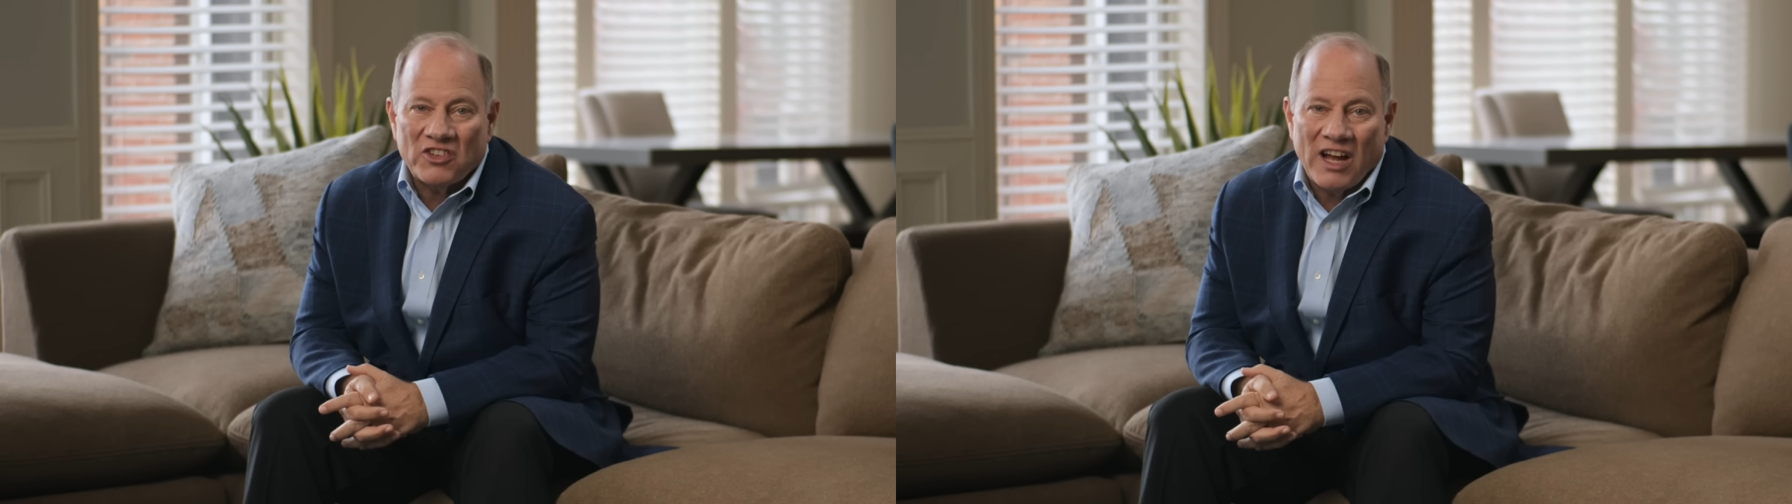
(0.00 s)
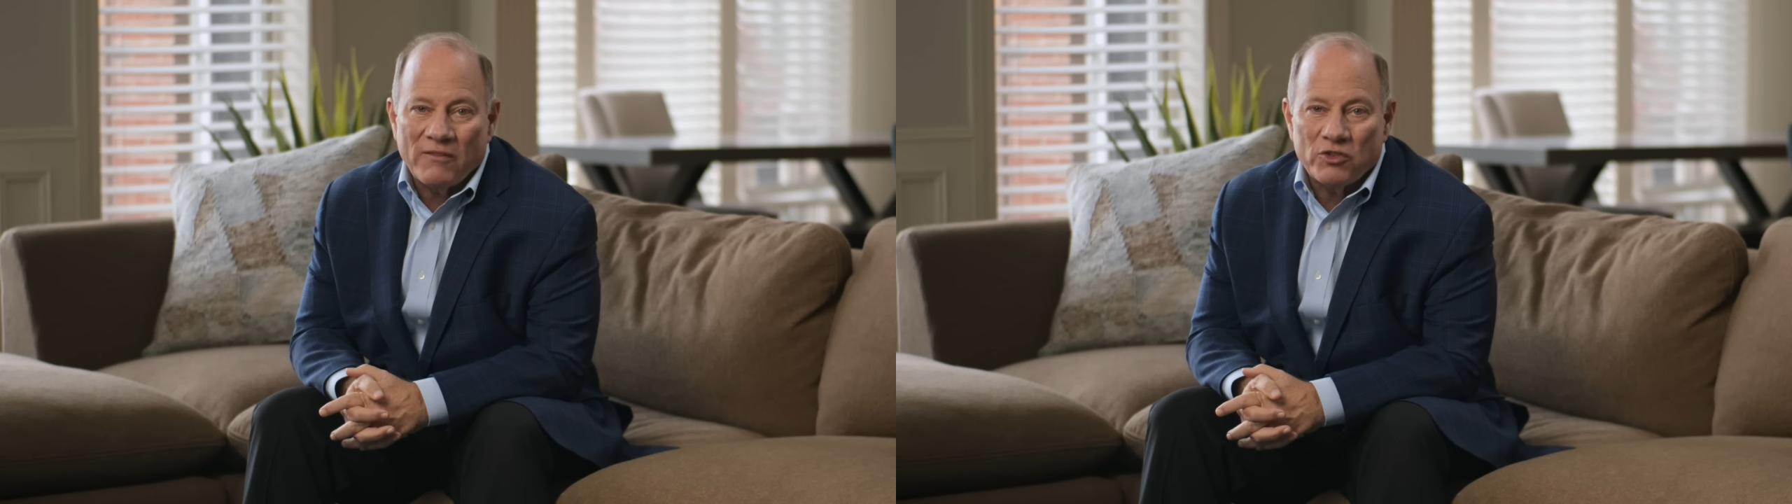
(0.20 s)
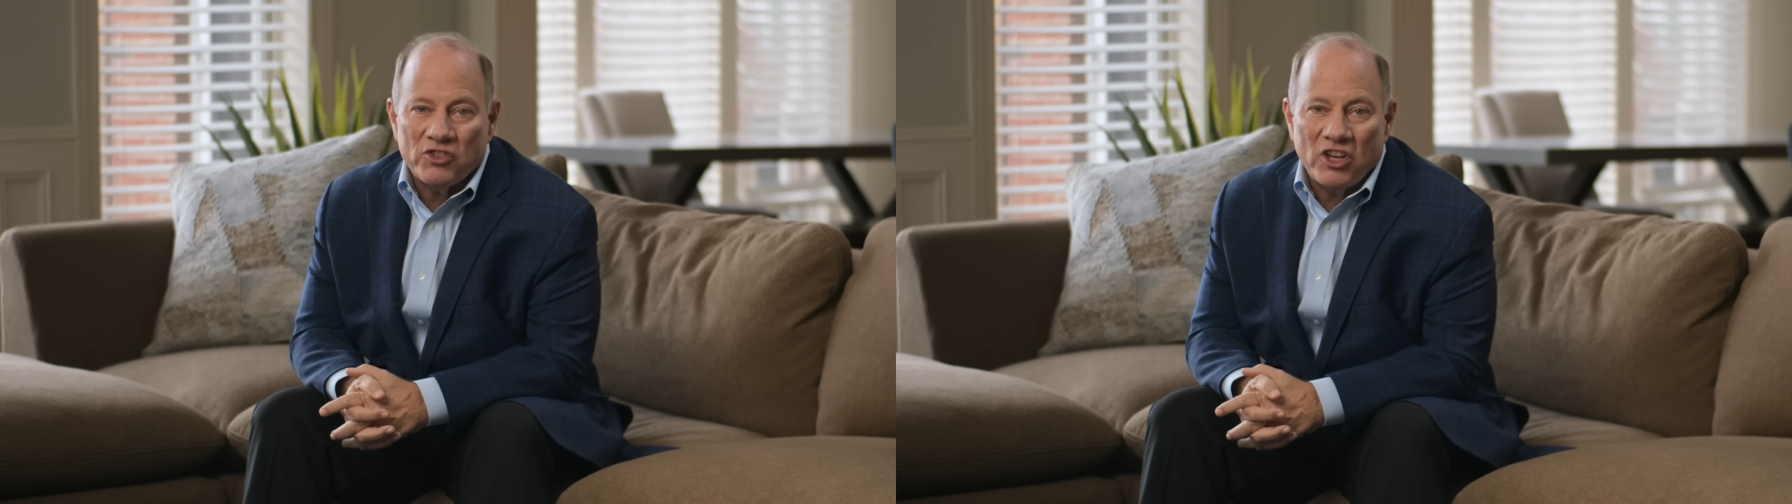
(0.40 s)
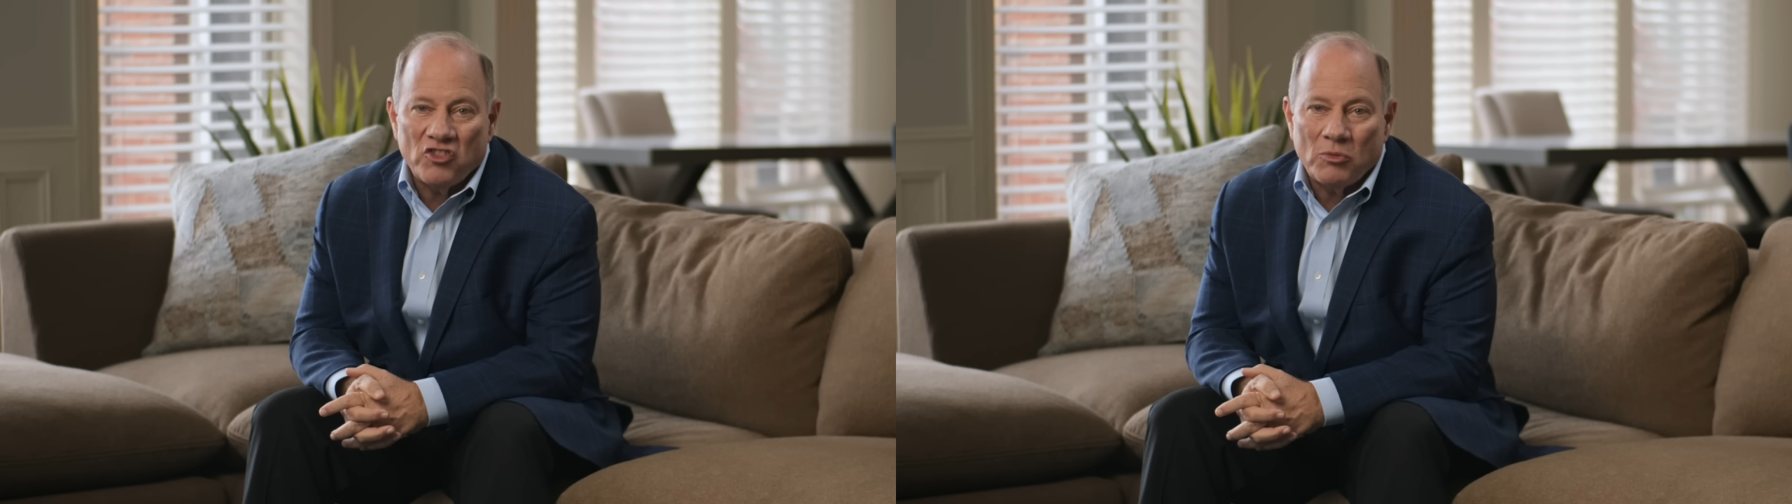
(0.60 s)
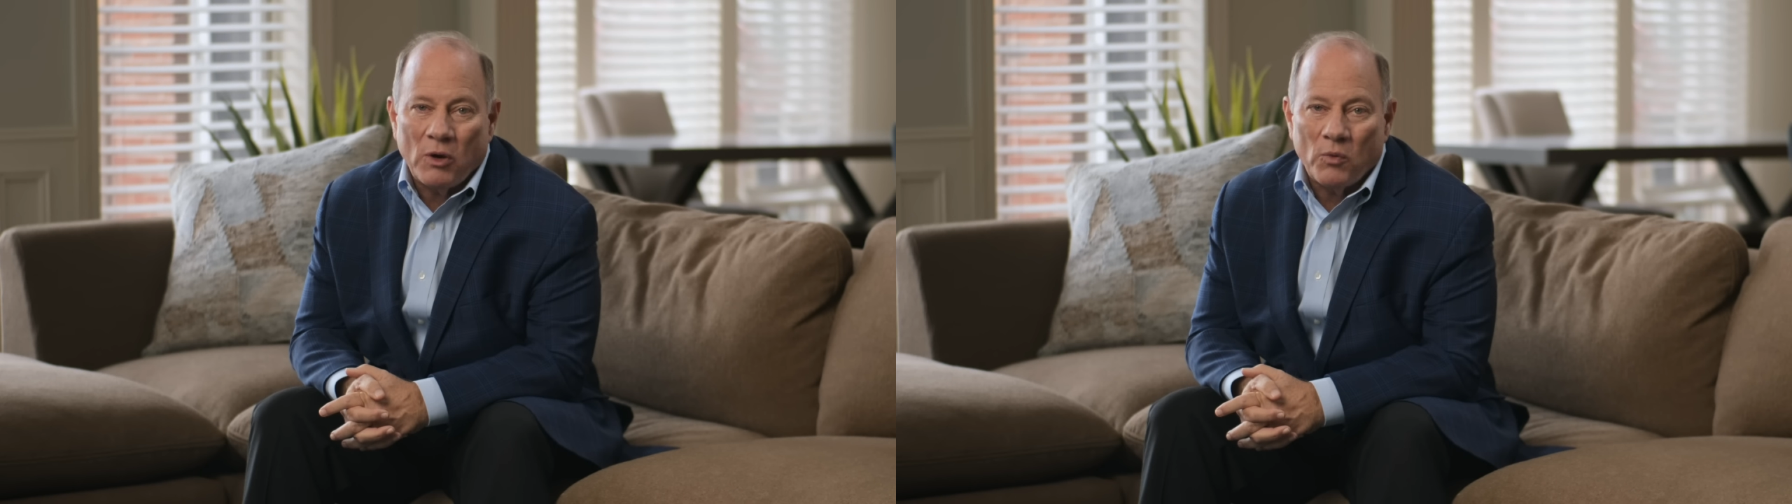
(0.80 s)

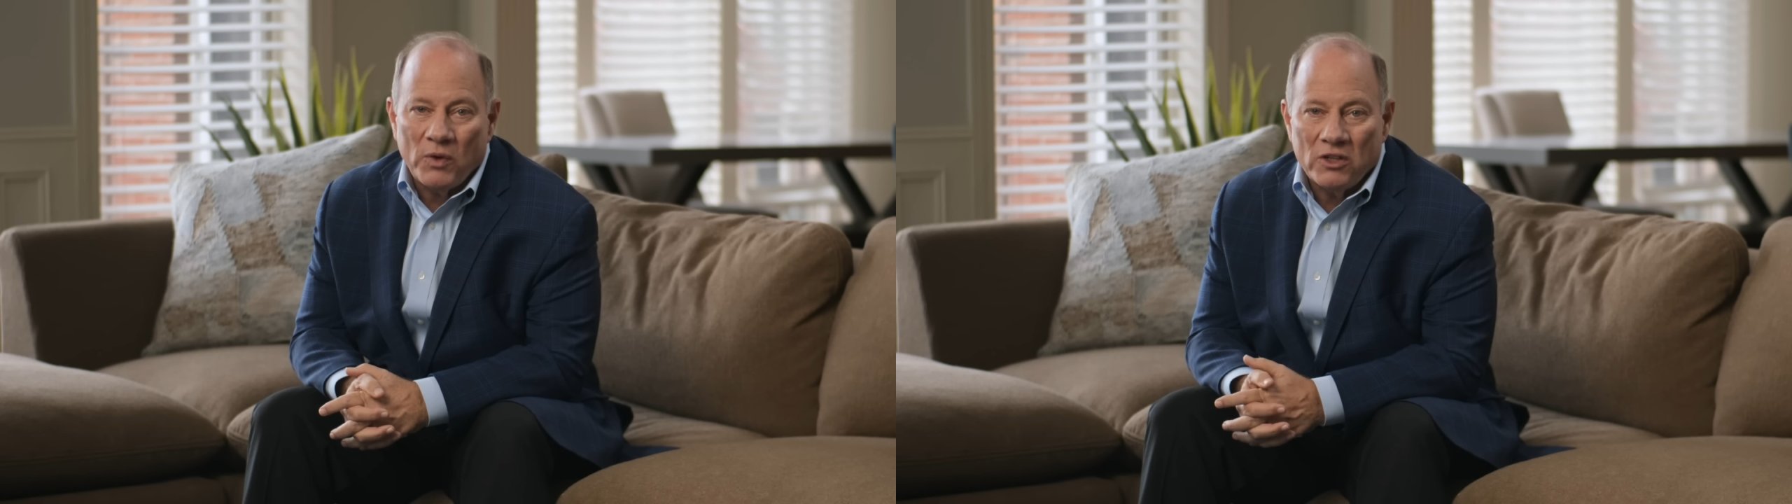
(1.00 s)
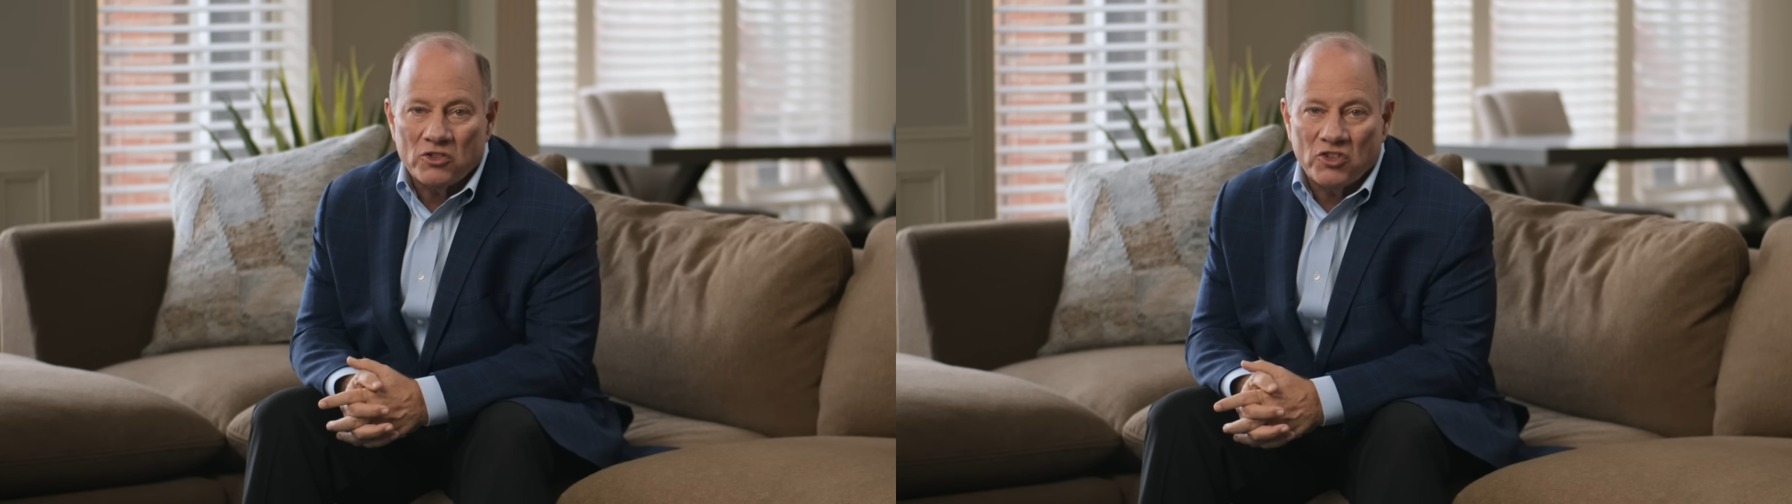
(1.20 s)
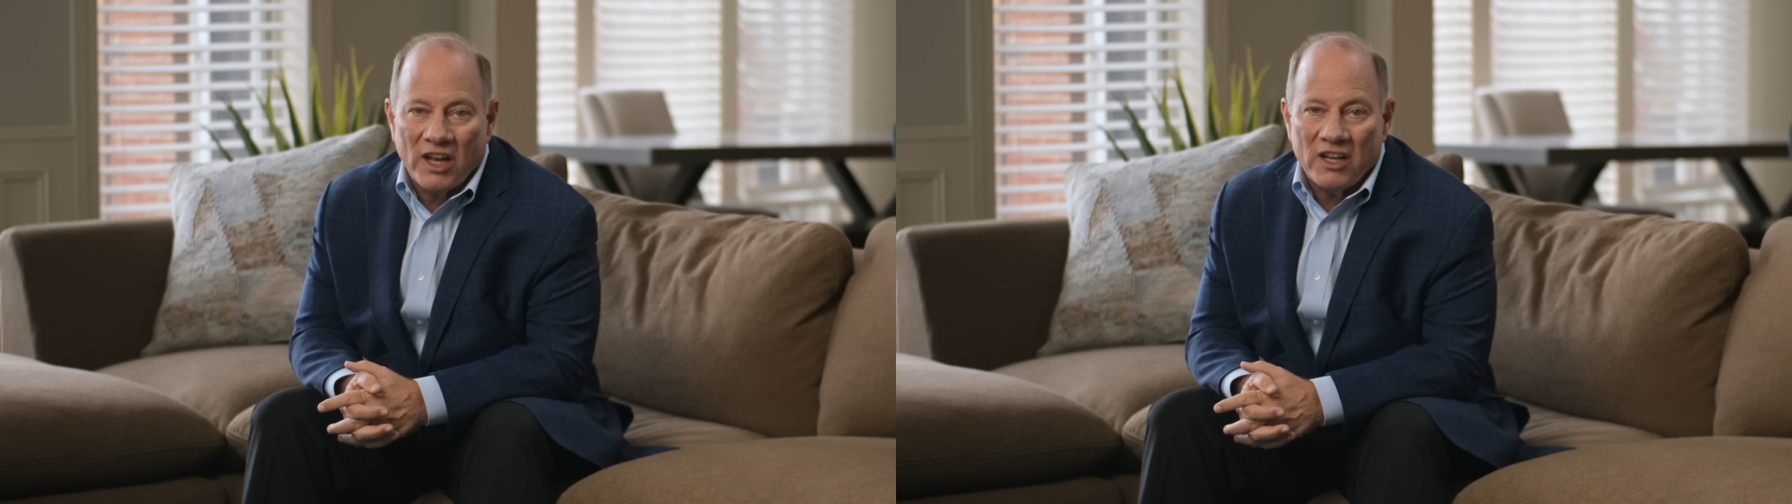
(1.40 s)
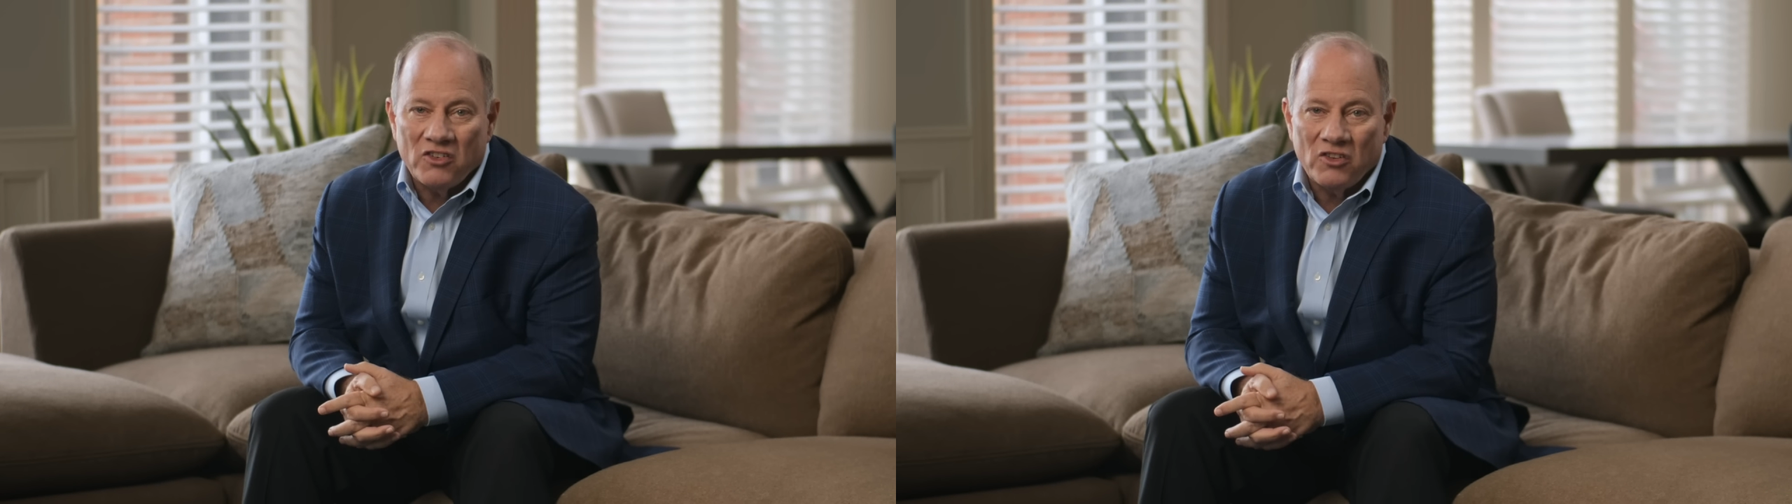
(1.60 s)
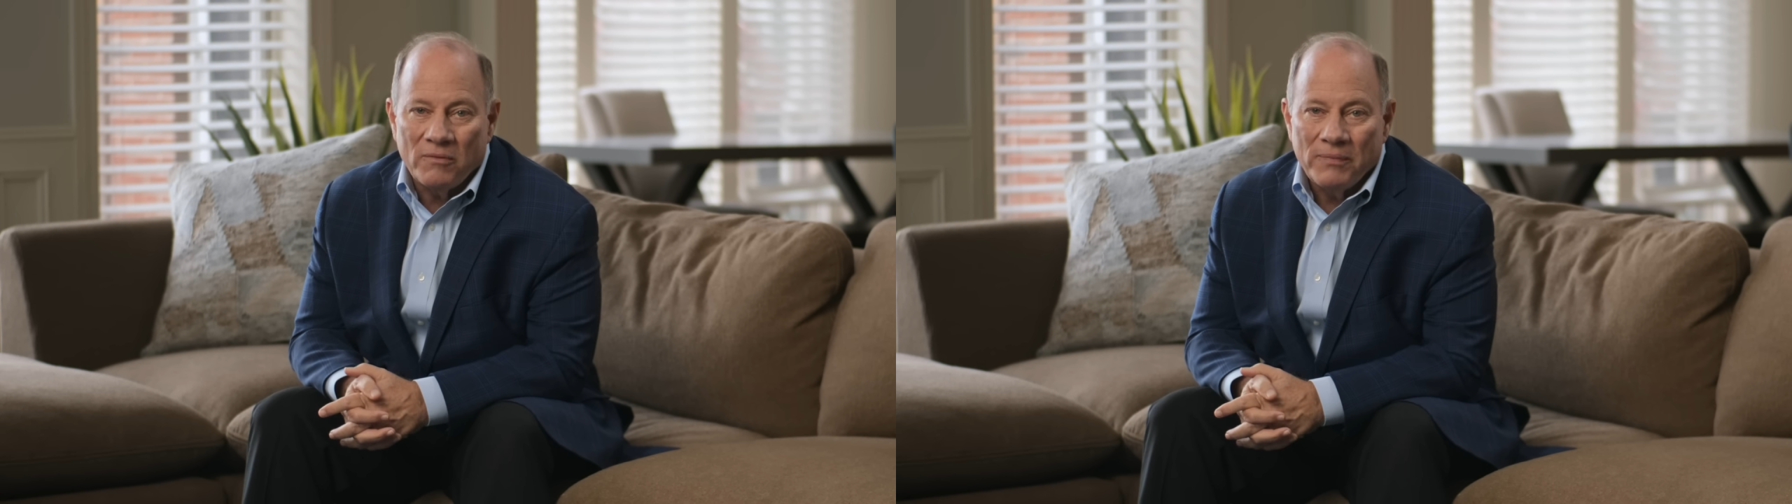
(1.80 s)
conversation about real
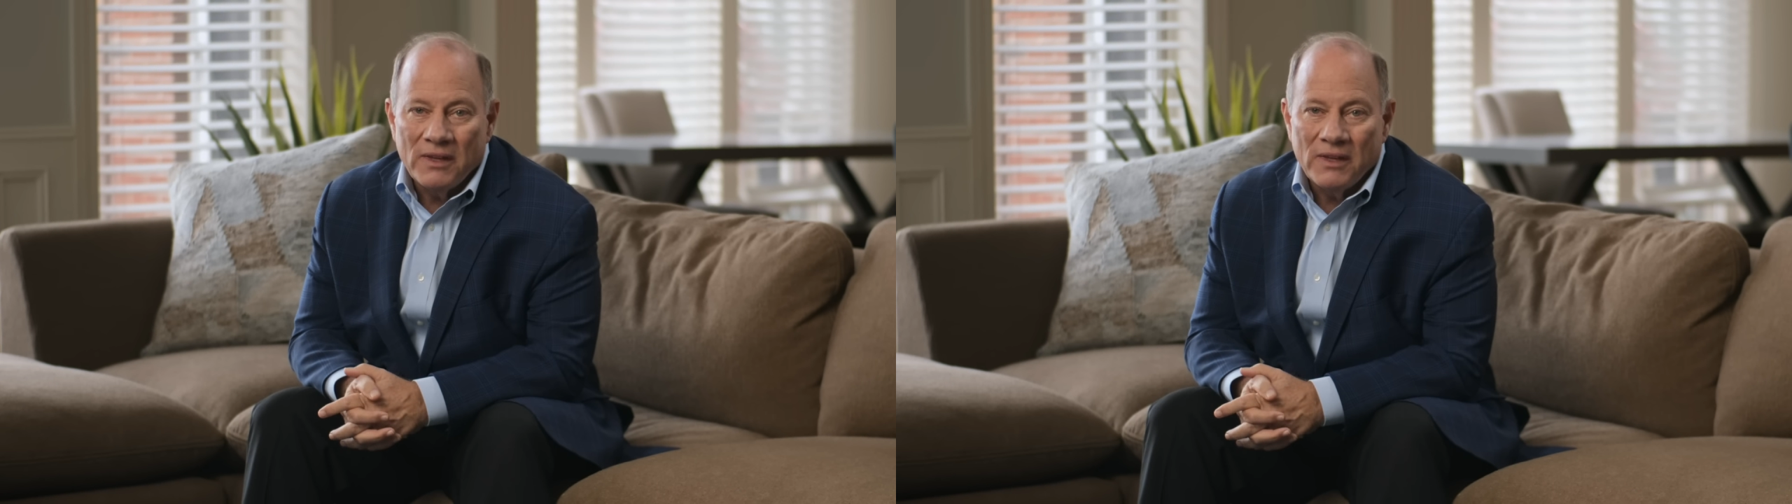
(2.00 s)
change,